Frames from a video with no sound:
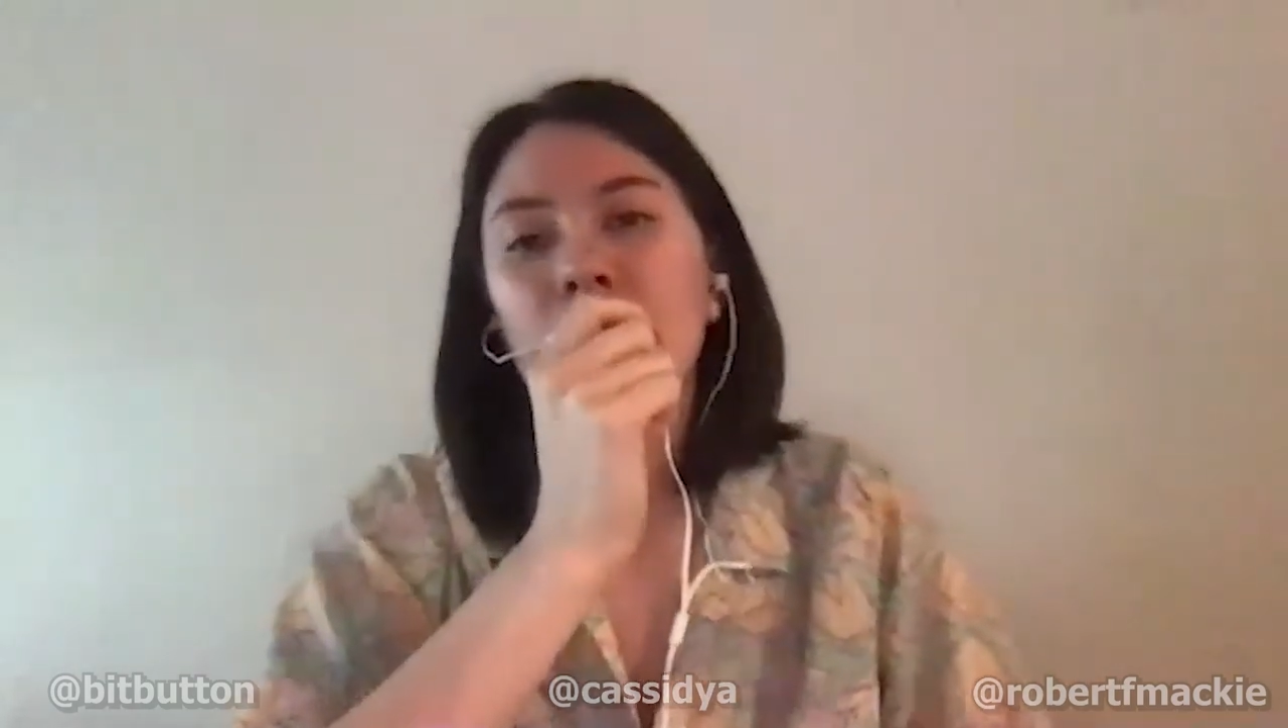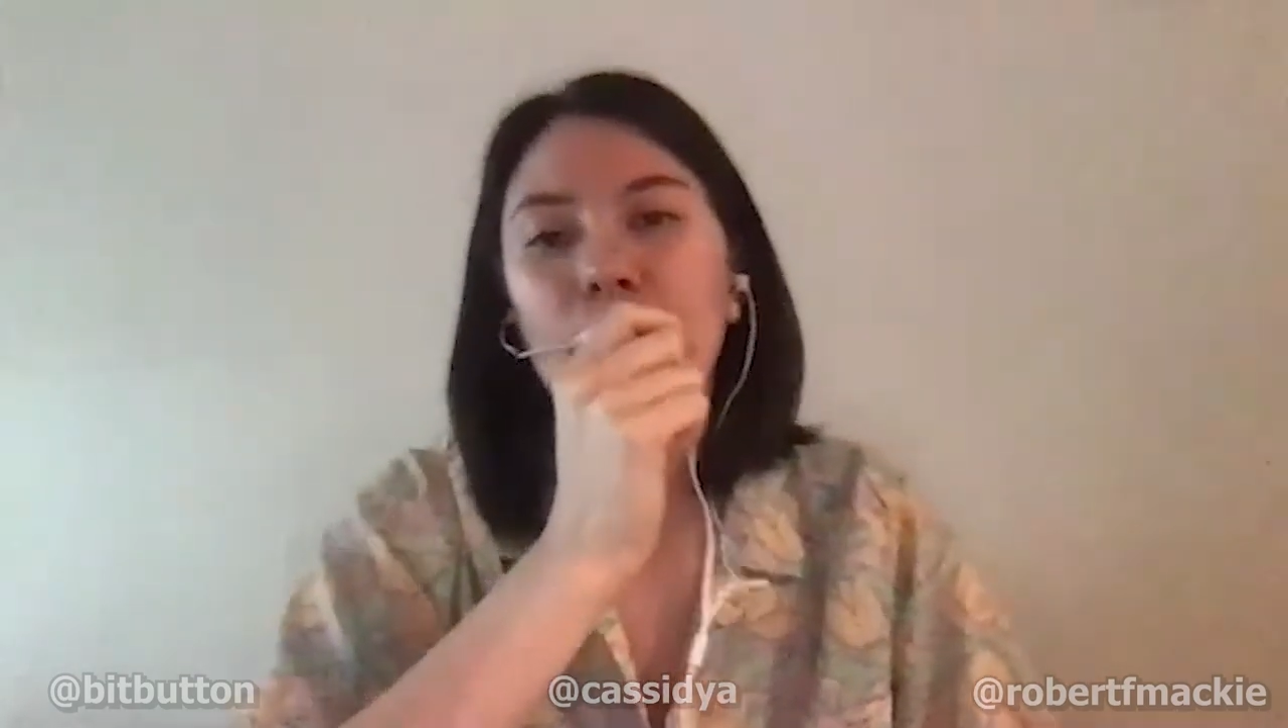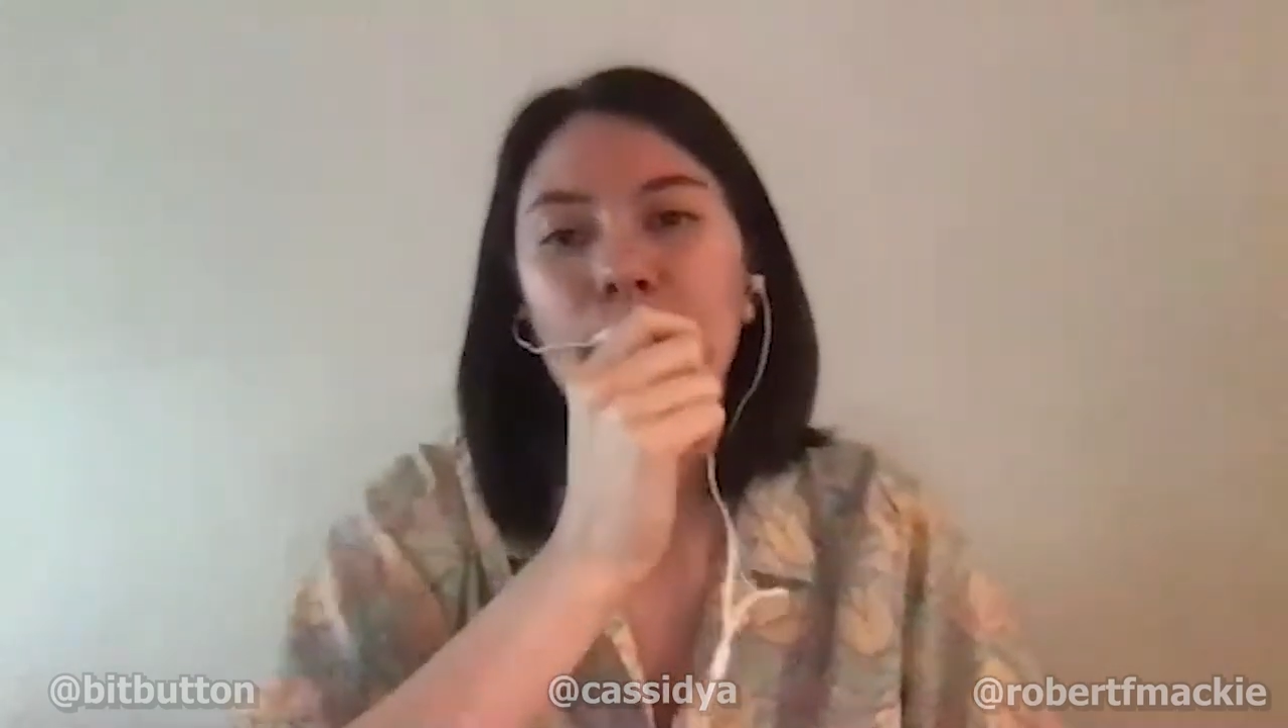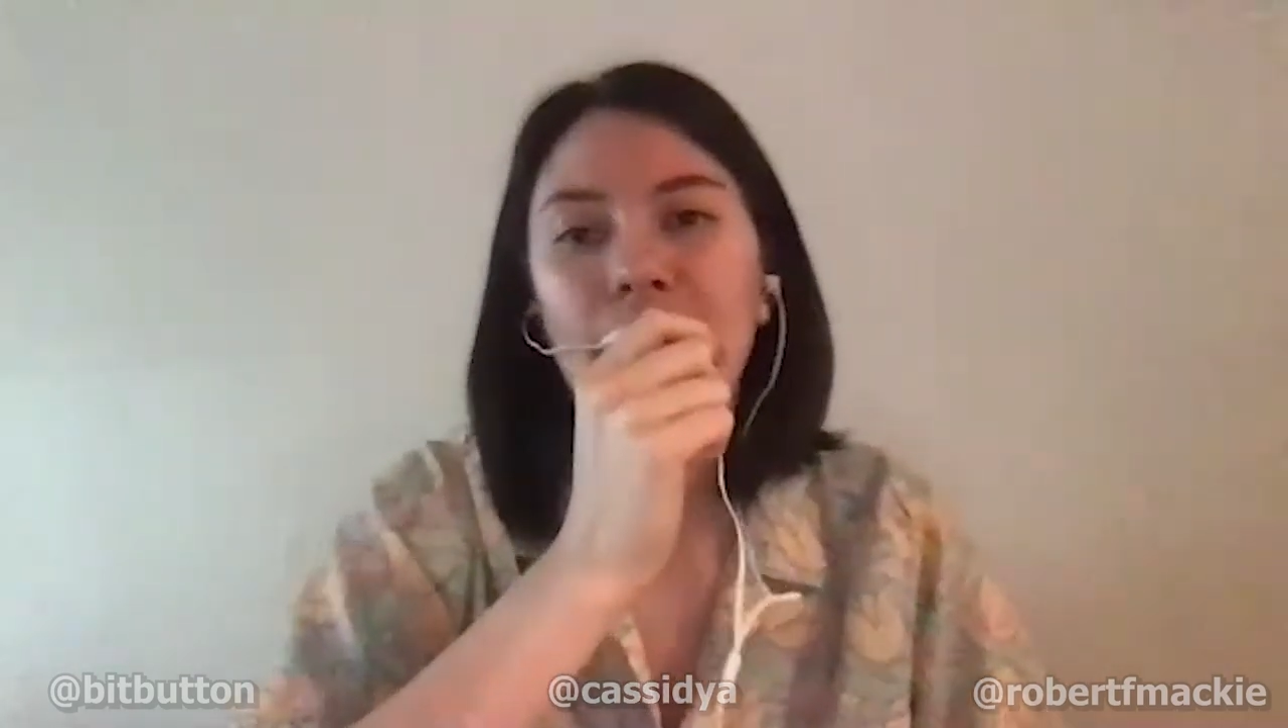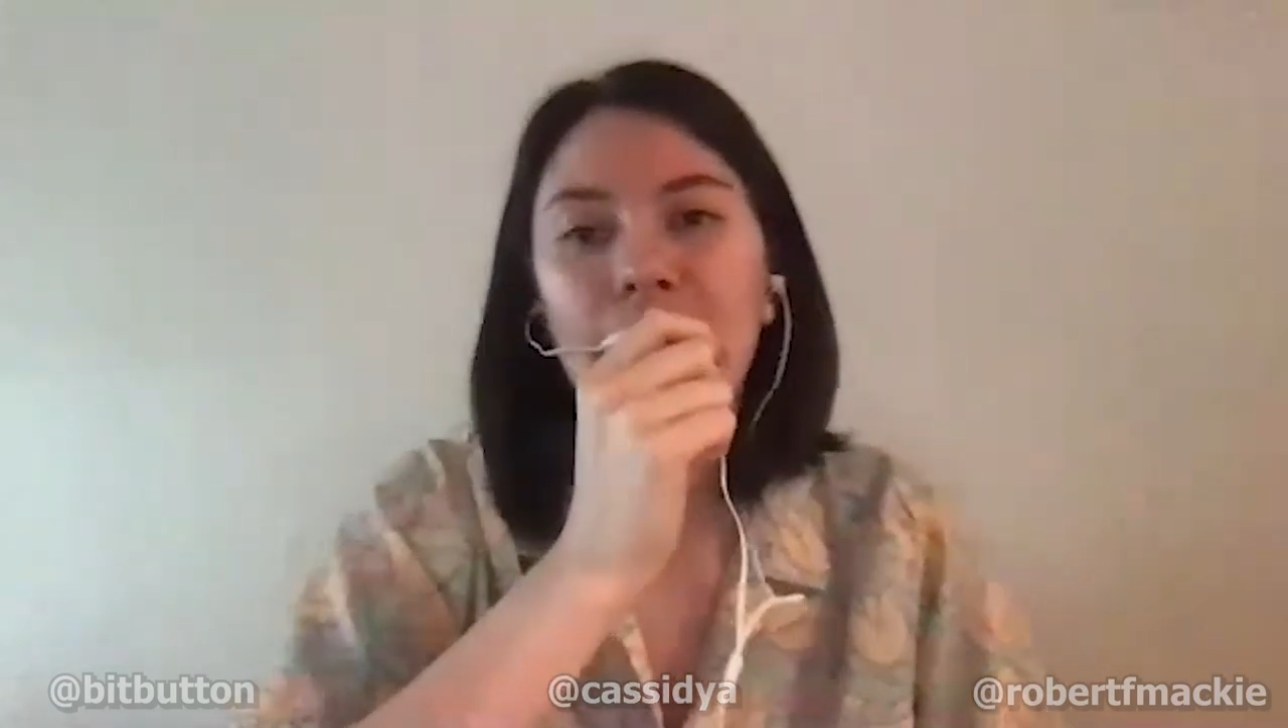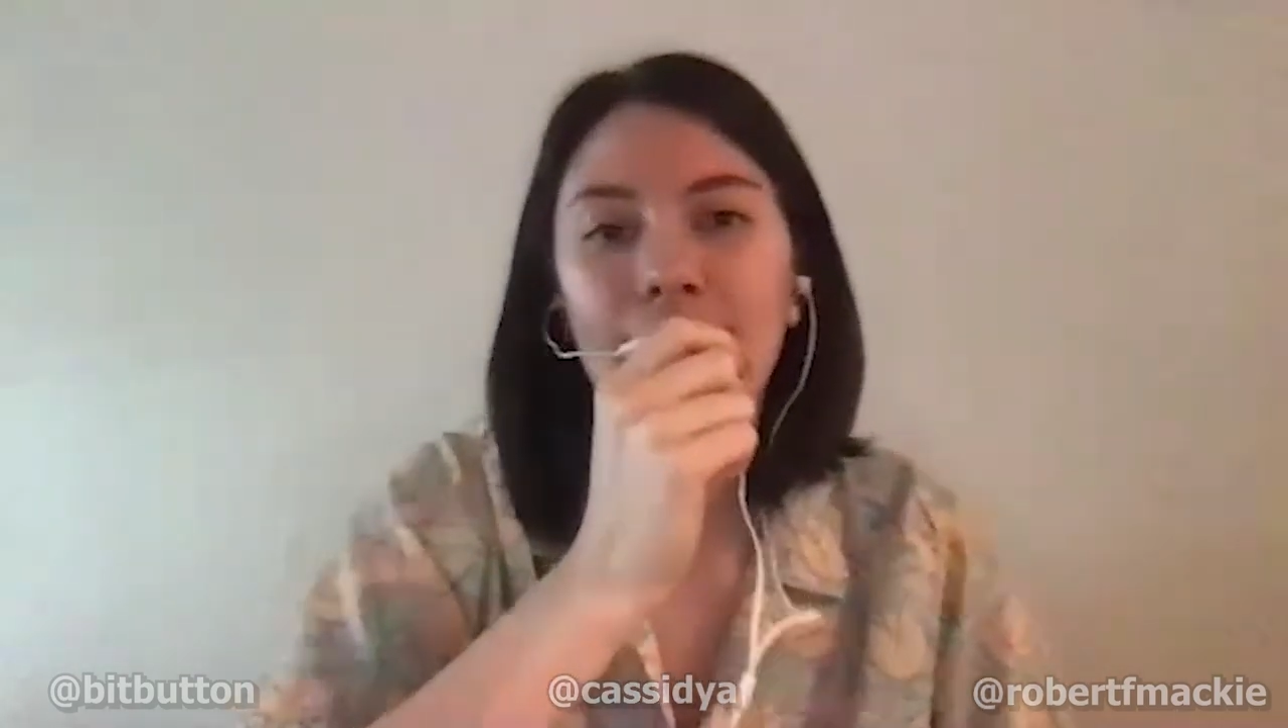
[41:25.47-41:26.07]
got my